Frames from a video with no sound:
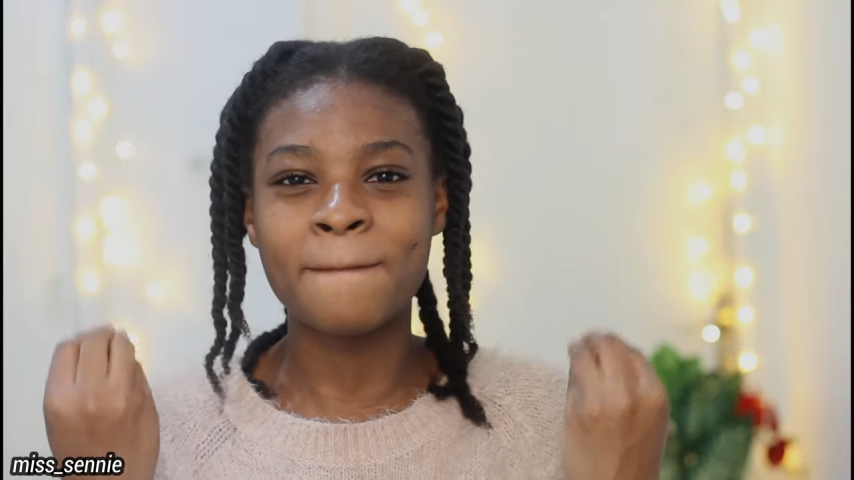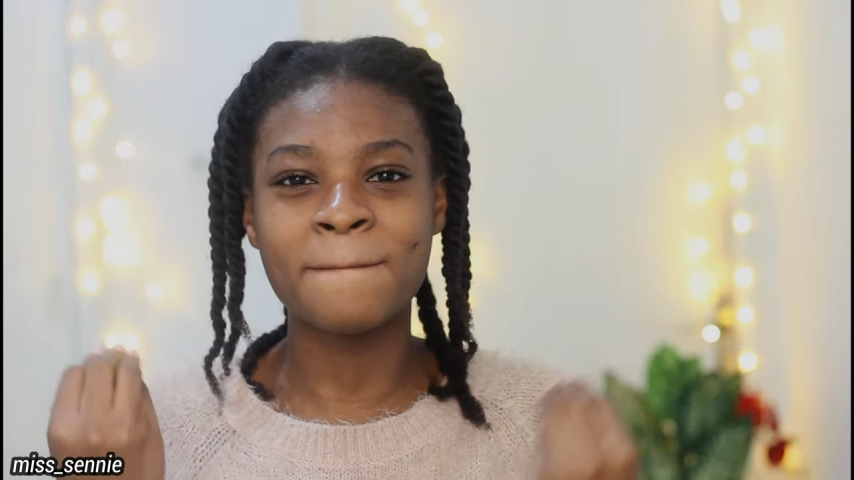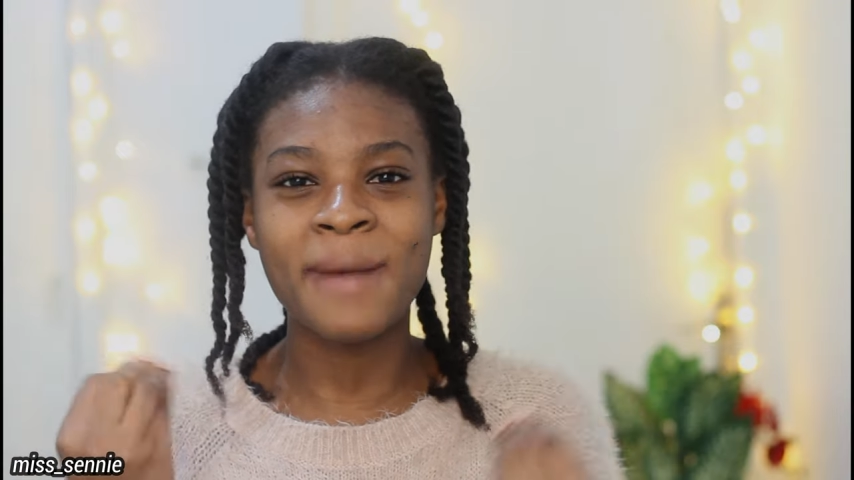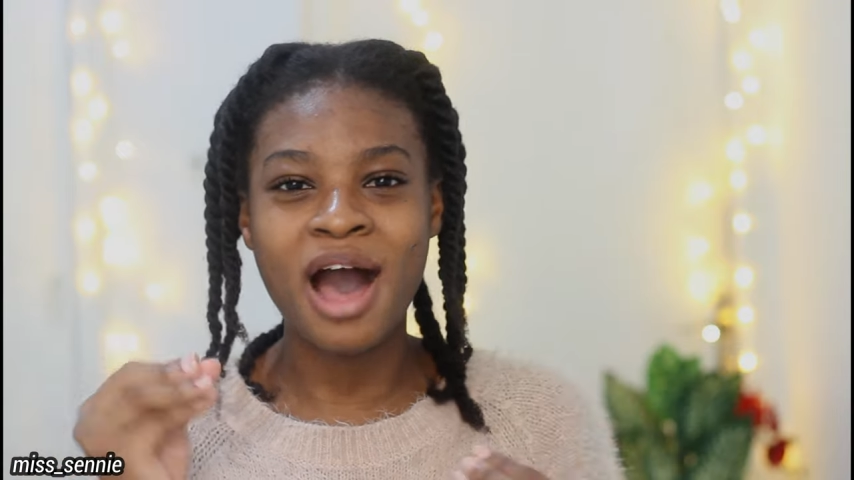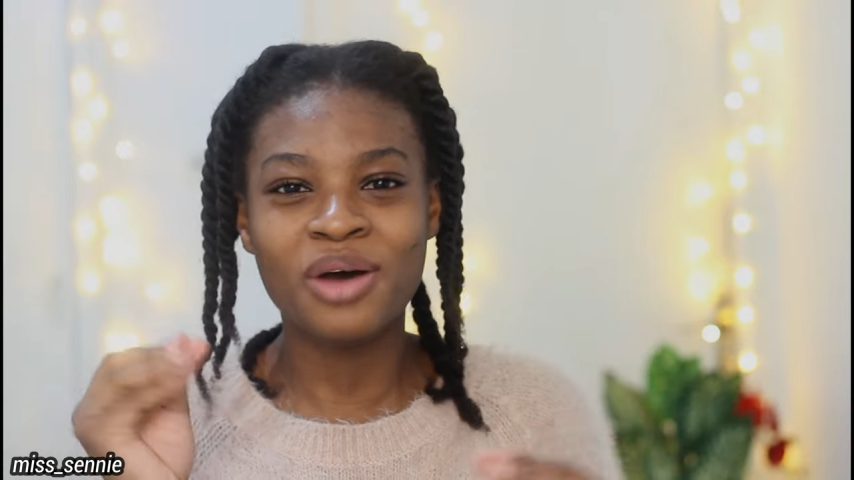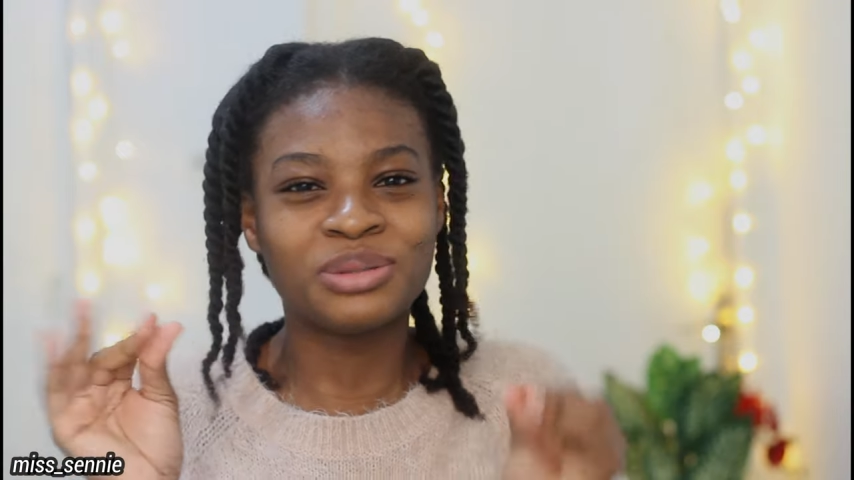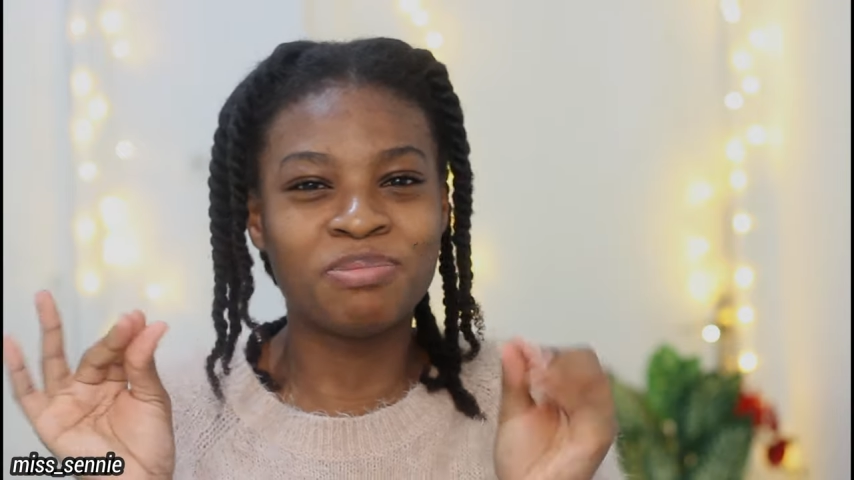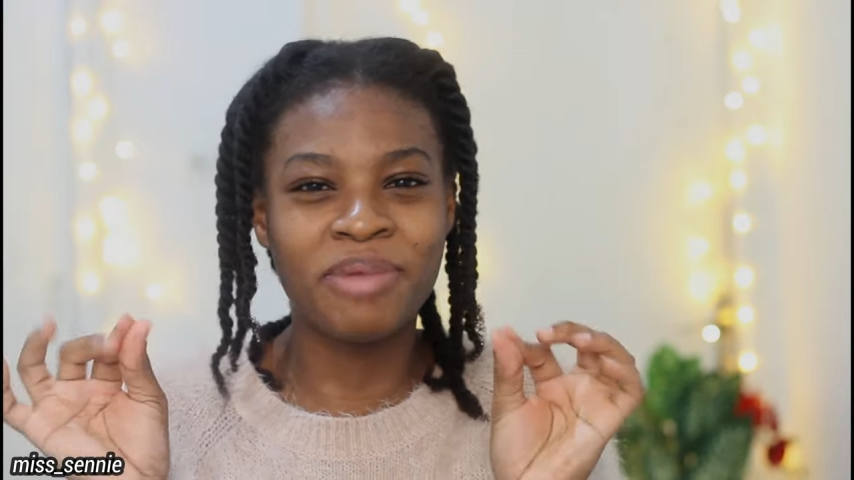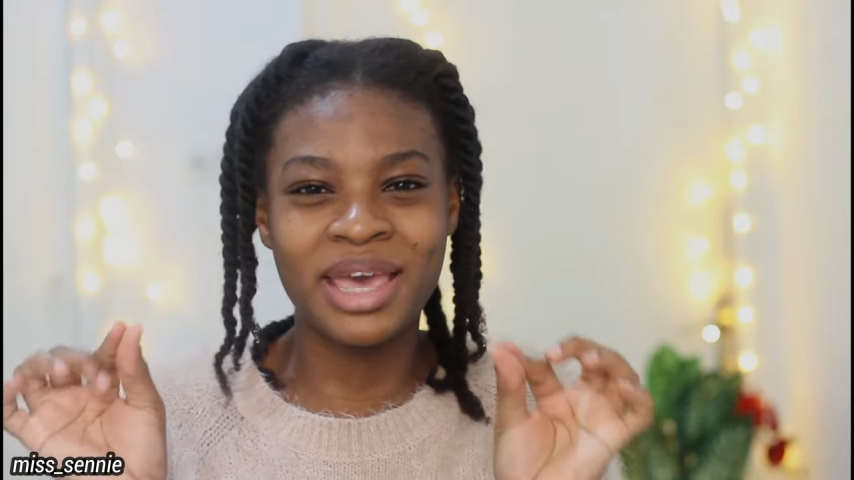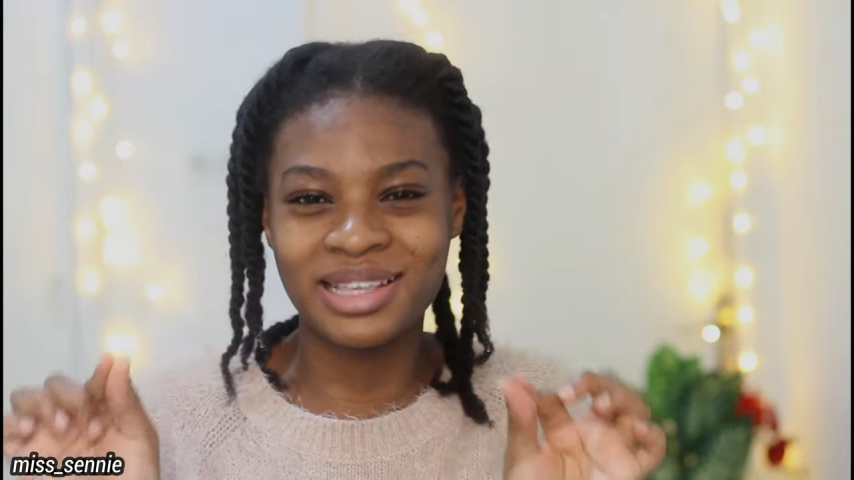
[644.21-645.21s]
mild
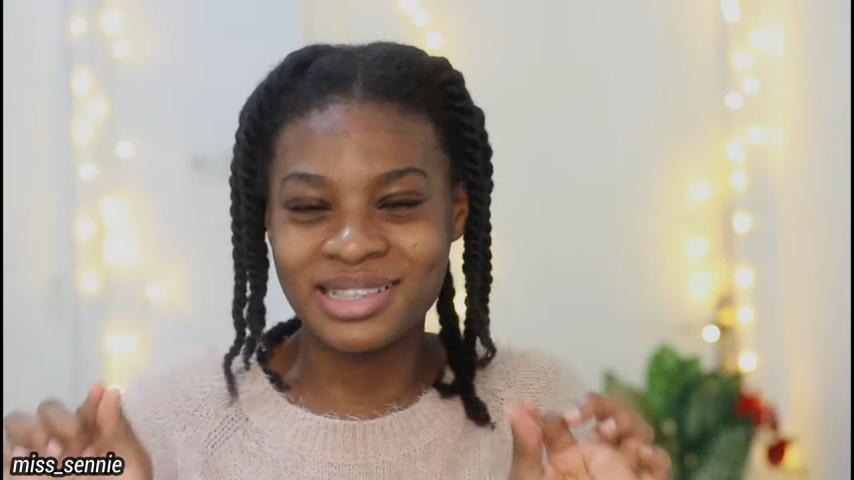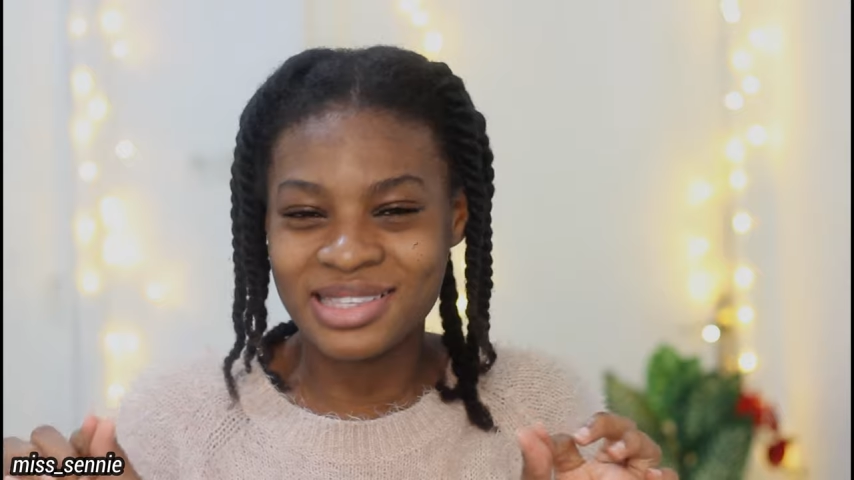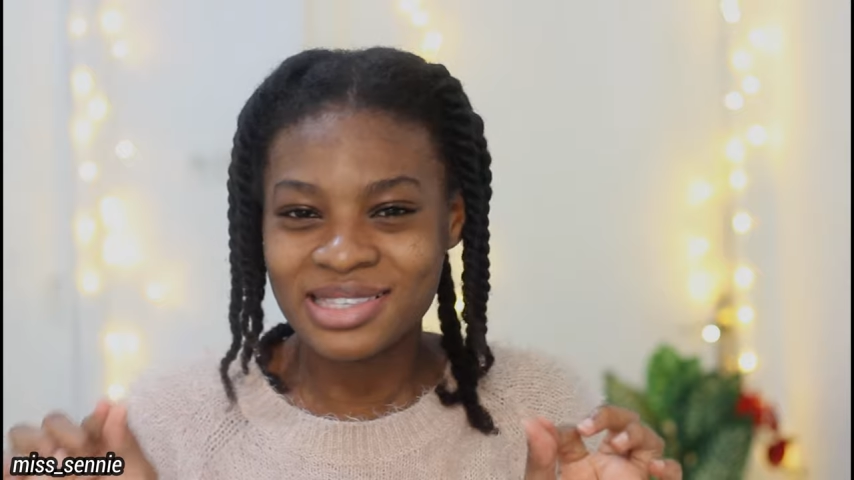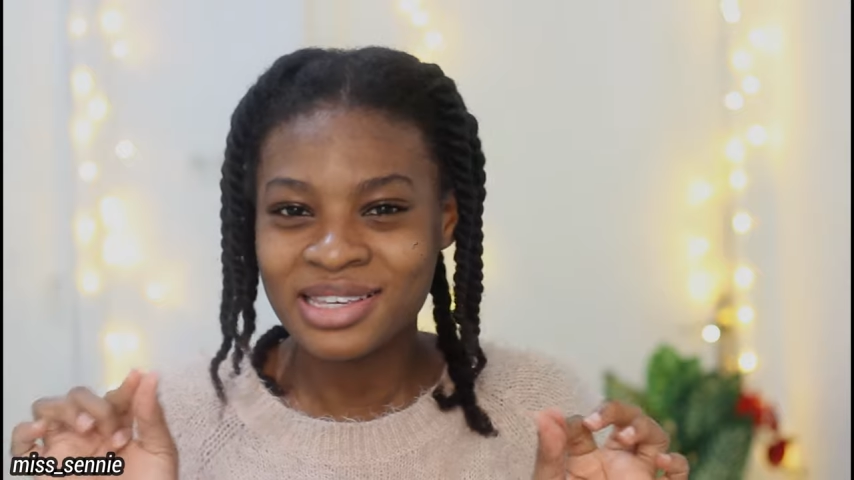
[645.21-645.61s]
mint